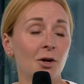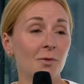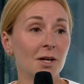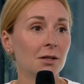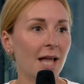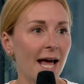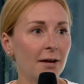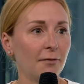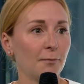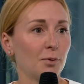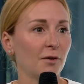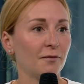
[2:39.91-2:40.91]
a real
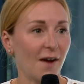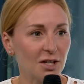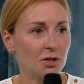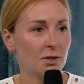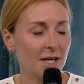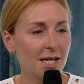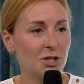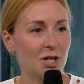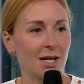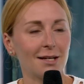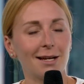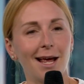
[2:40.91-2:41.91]
life professional
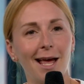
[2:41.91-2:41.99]
kitchen.